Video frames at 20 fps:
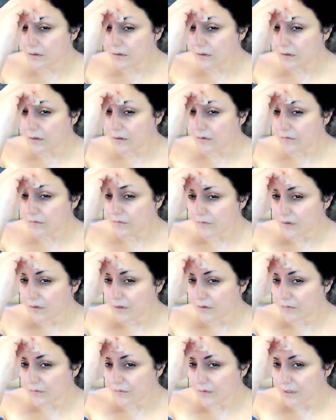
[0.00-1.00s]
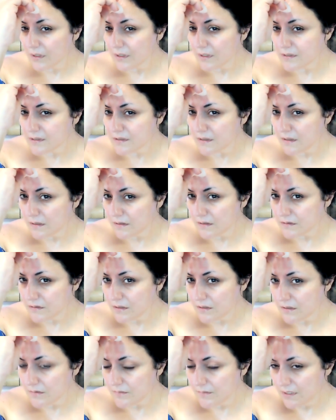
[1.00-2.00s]
You can feel it releasing
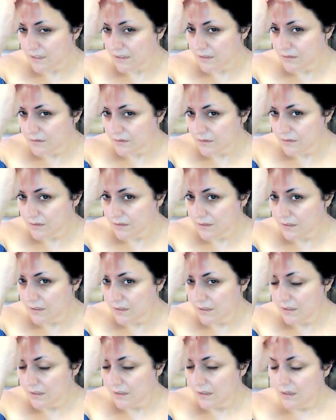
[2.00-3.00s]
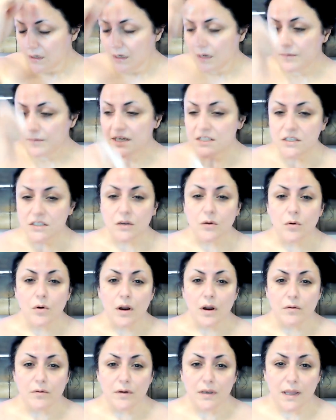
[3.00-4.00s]
so much. I'm actually
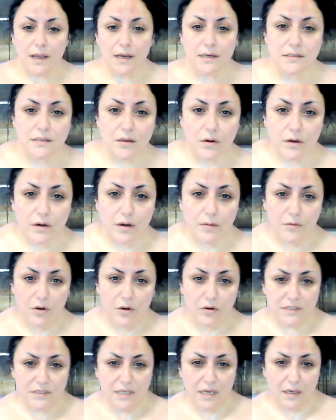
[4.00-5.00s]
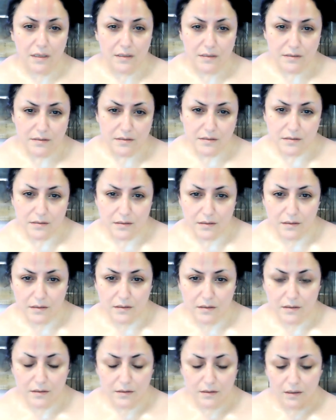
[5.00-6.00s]
quite relaxed, so I'm not tense.
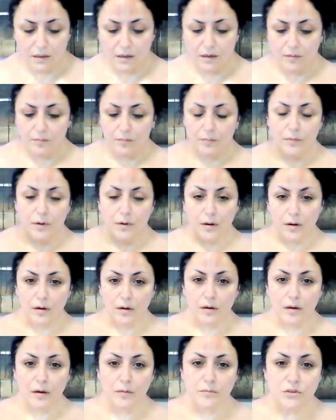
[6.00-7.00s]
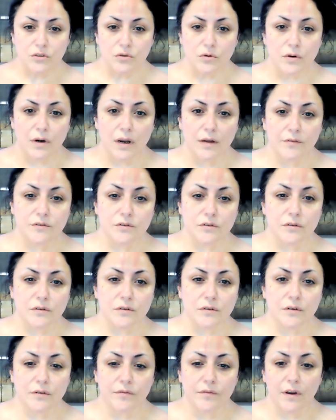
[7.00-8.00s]
I'm sure
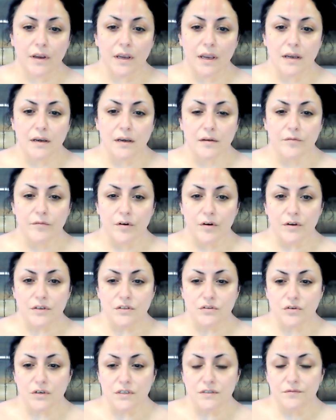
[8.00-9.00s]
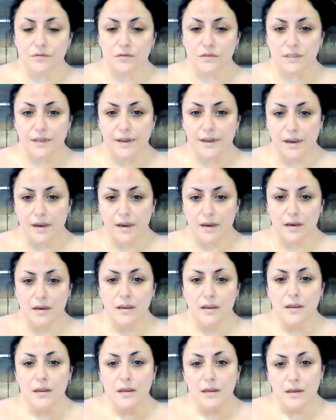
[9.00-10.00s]
after, if I had a very stressful day
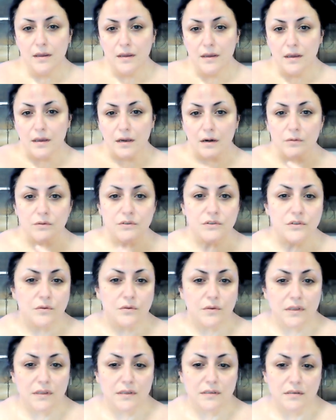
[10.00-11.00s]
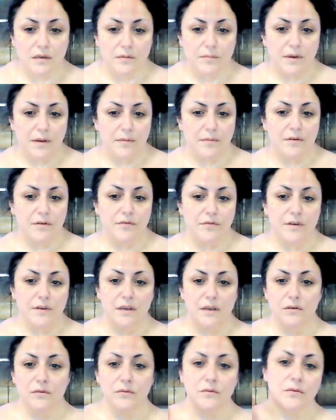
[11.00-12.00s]
and I was doing this, I'd be able to
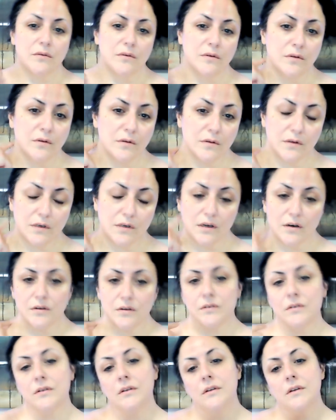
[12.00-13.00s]
feel, you know,